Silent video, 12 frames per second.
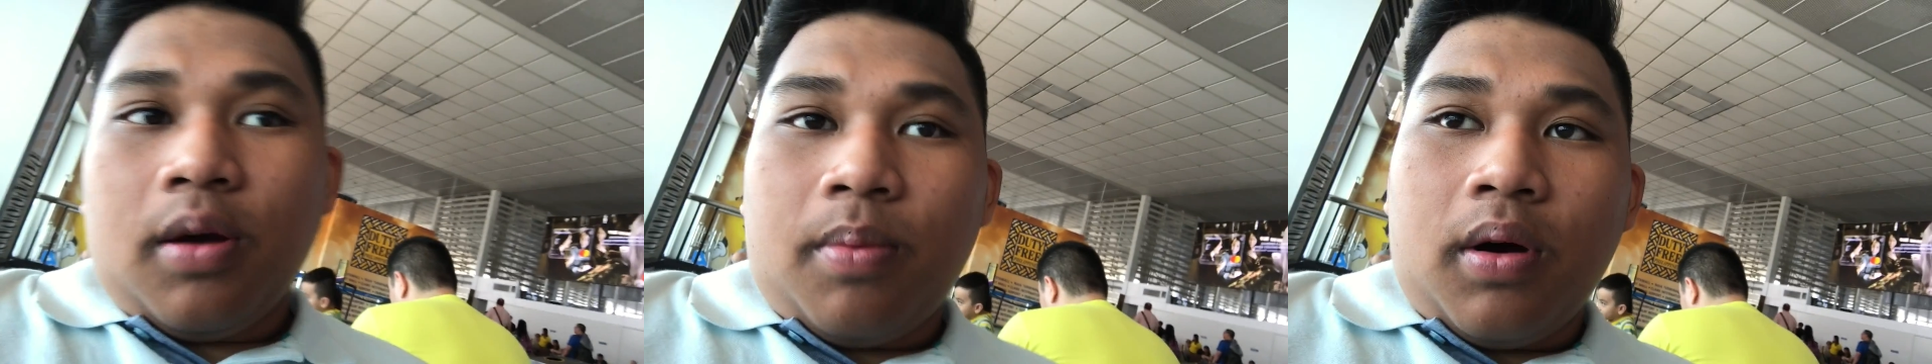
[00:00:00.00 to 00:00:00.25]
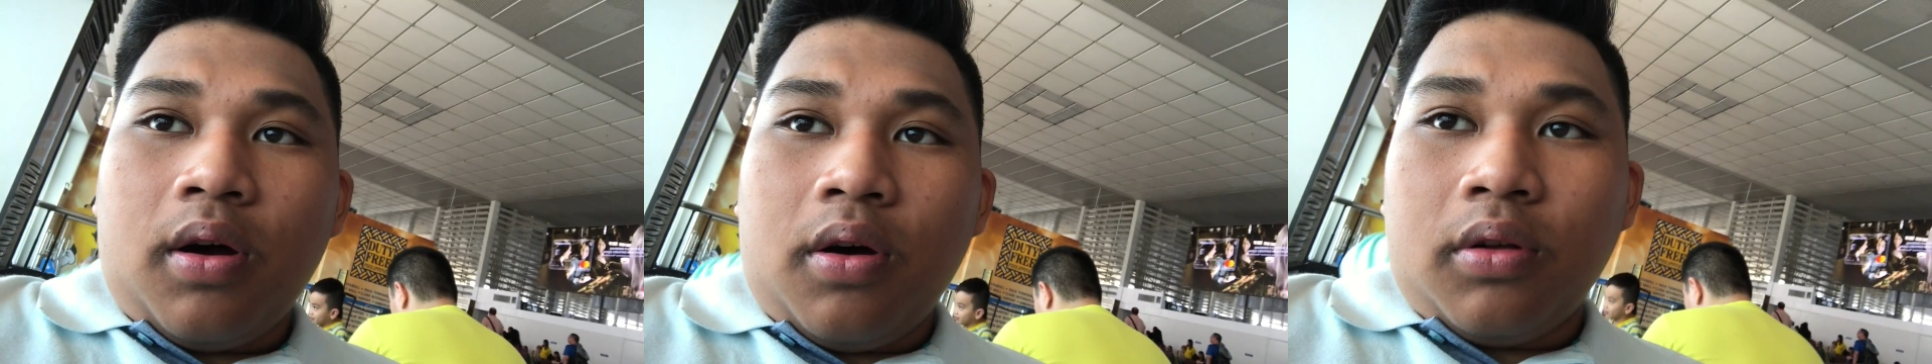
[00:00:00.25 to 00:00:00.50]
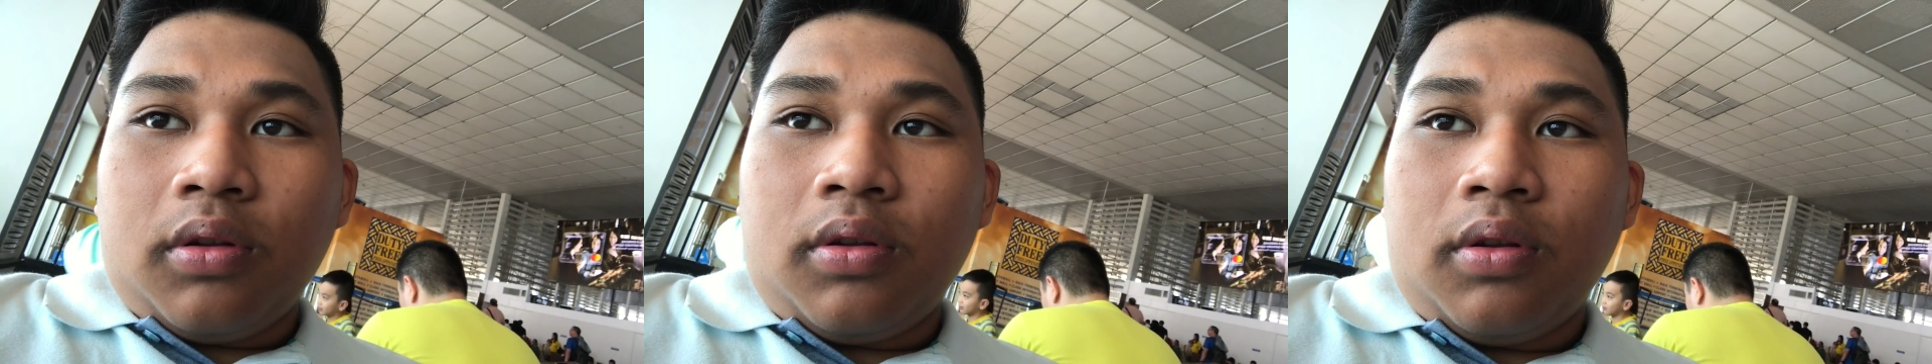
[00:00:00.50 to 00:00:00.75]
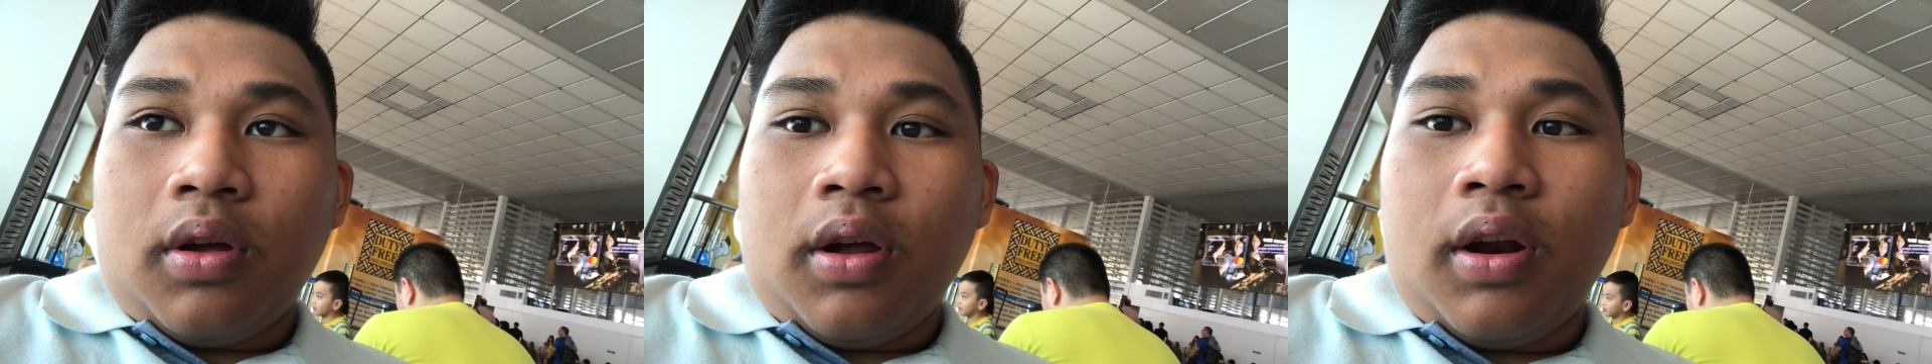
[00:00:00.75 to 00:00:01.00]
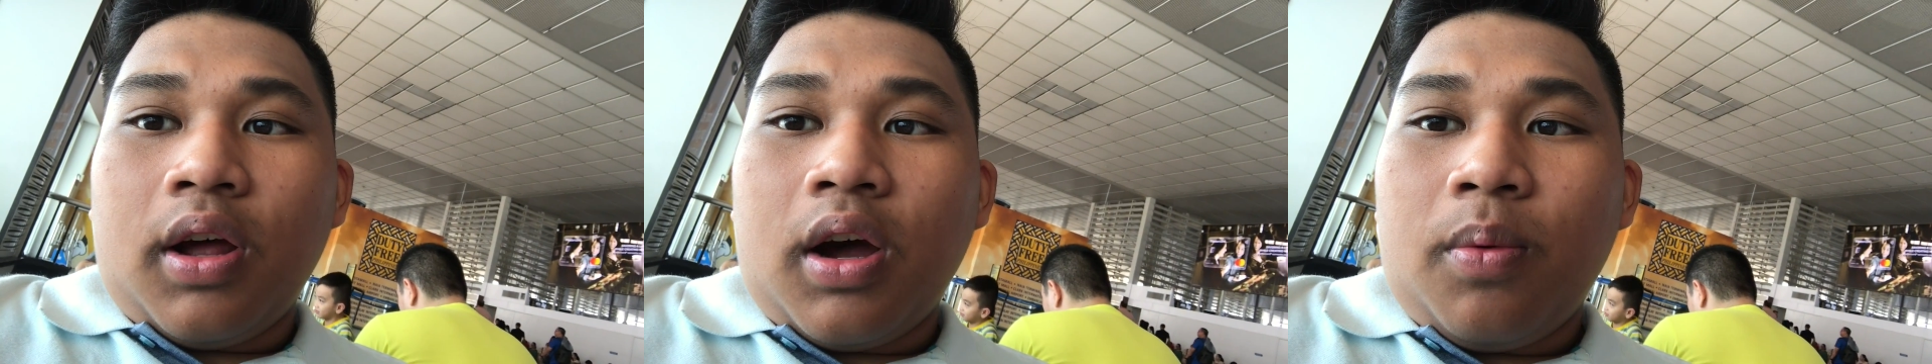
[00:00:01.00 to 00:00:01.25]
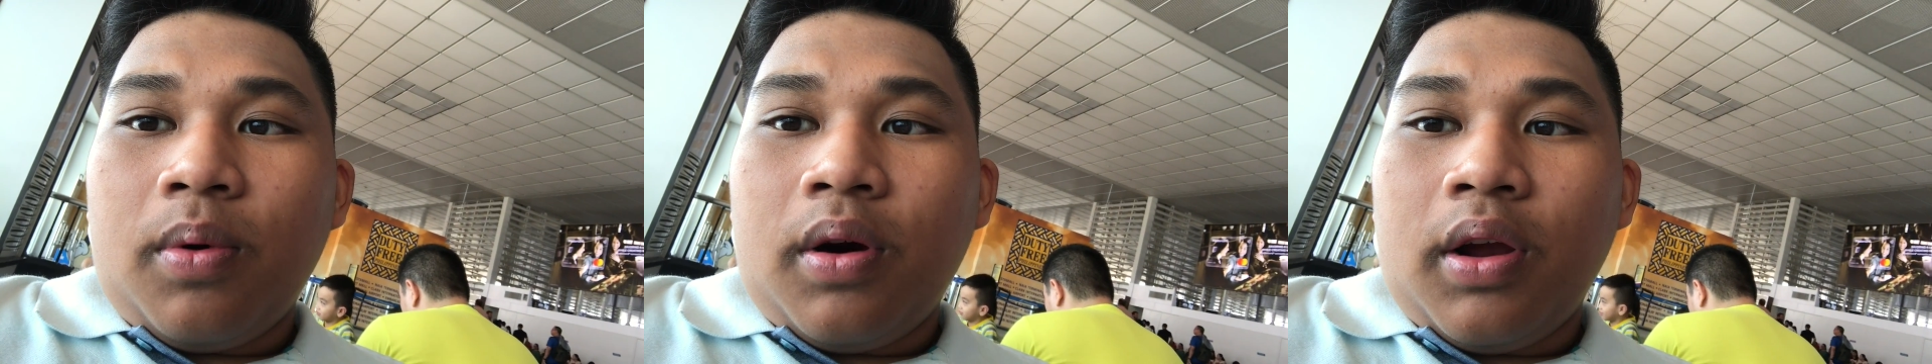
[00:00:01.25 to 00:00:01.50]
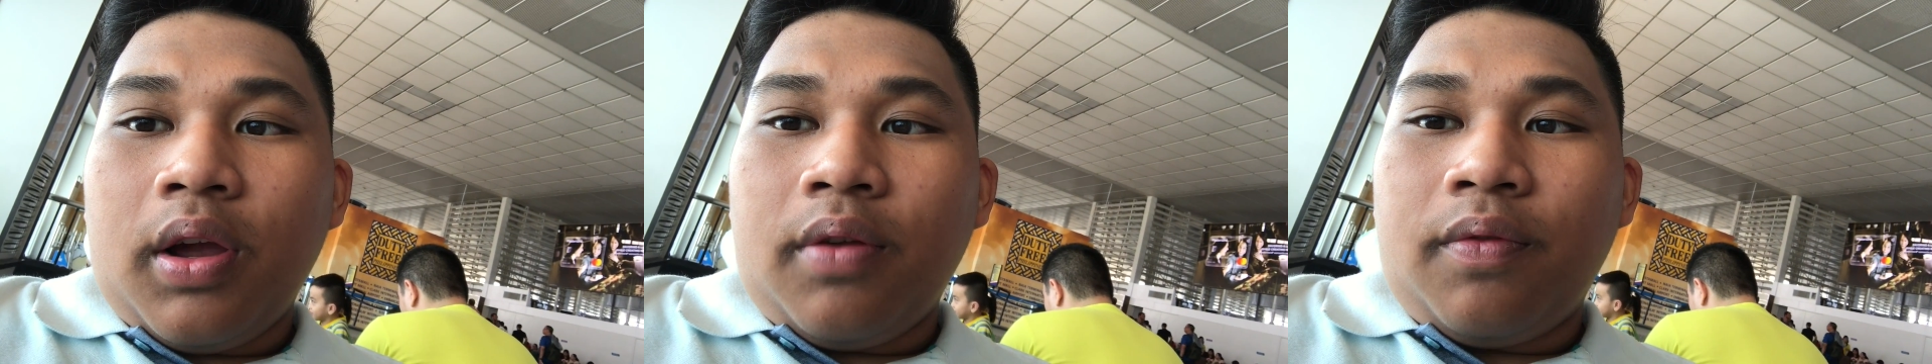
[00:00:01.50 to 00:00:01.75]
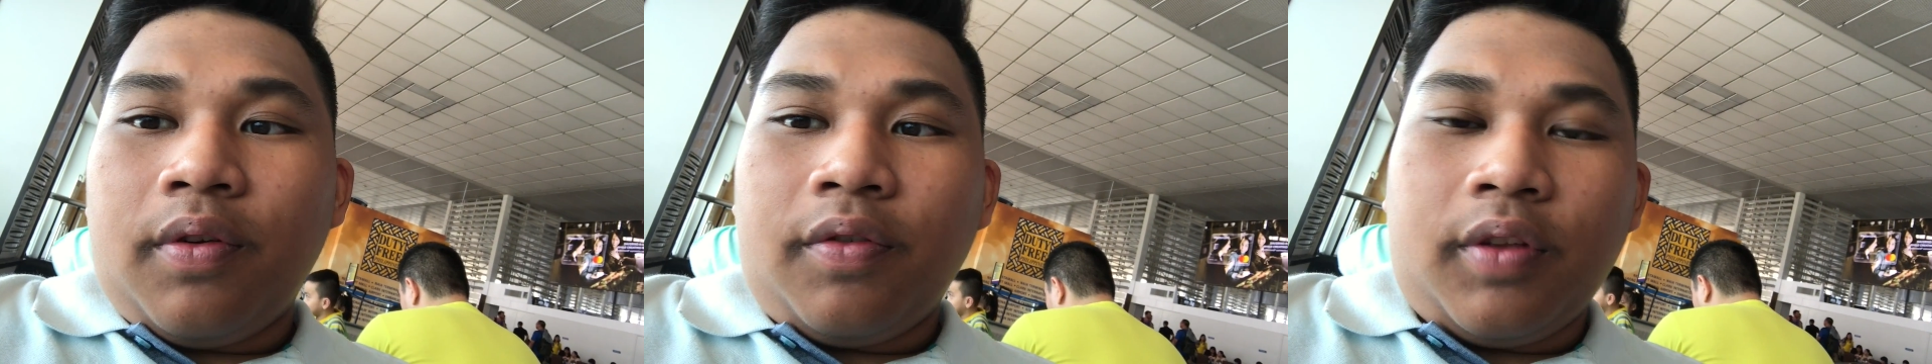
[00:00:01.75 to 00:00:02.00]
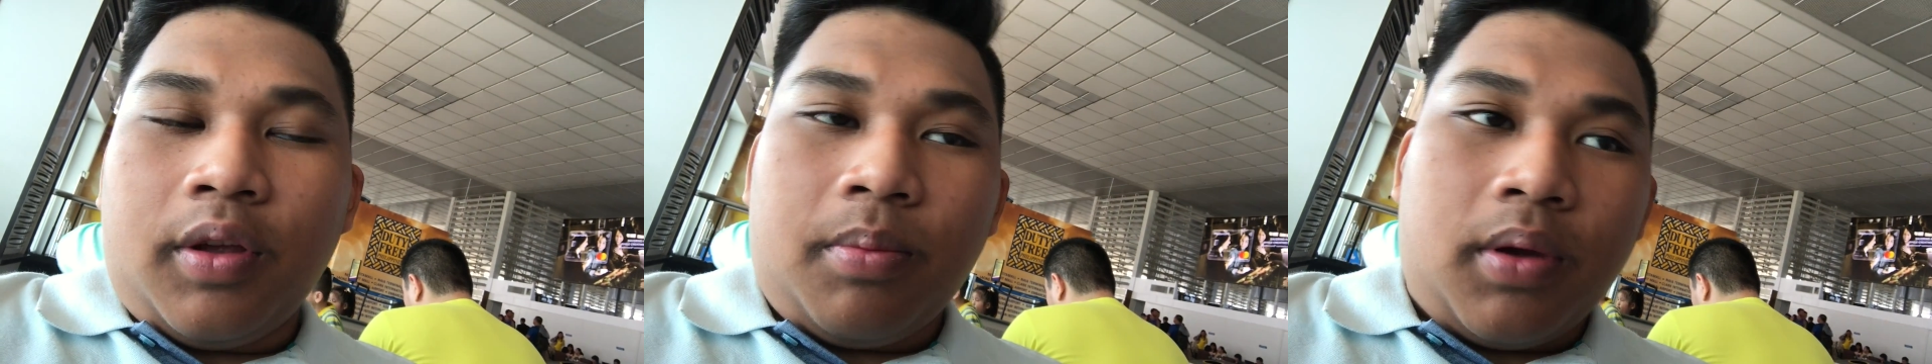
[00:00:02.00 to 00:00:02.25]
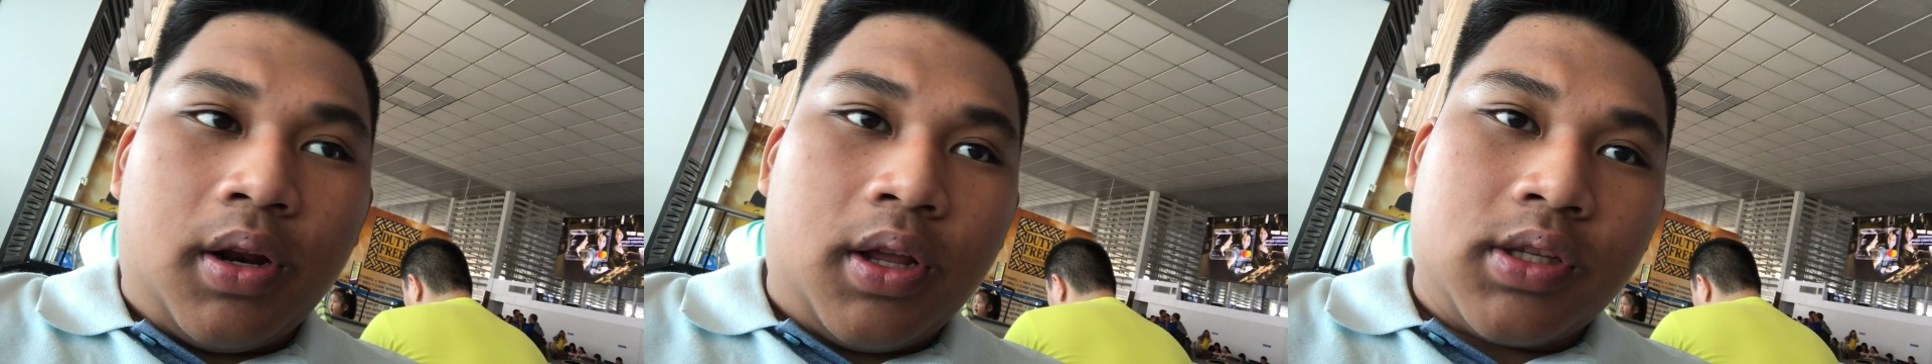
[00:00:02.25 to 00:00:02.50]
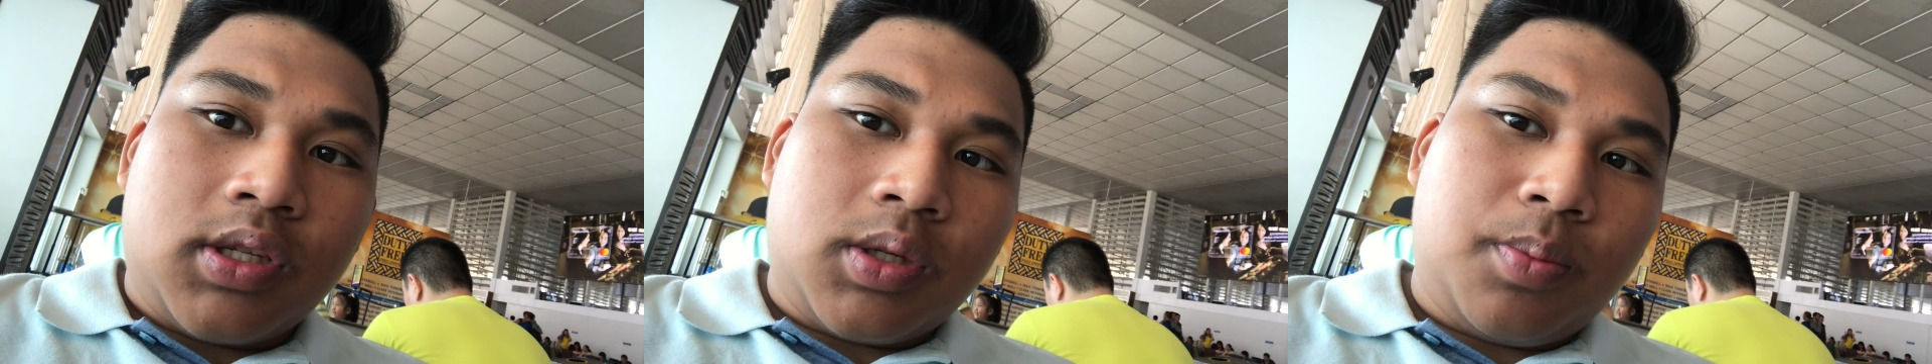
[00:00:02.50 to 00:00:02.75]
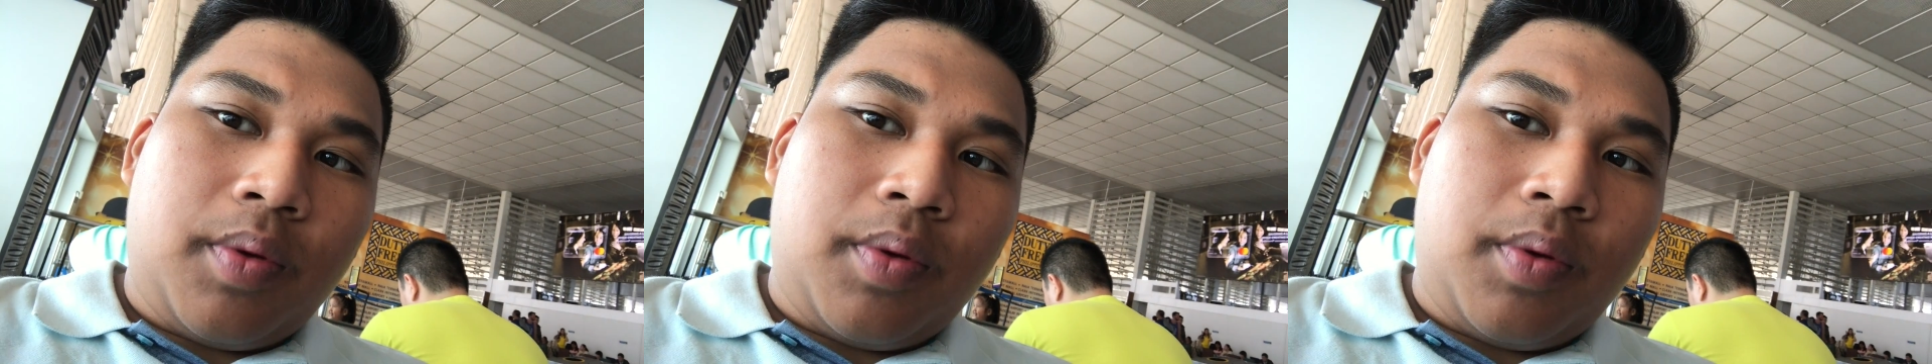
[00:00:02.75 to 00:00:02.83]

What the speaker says: about an hour and 50 minutes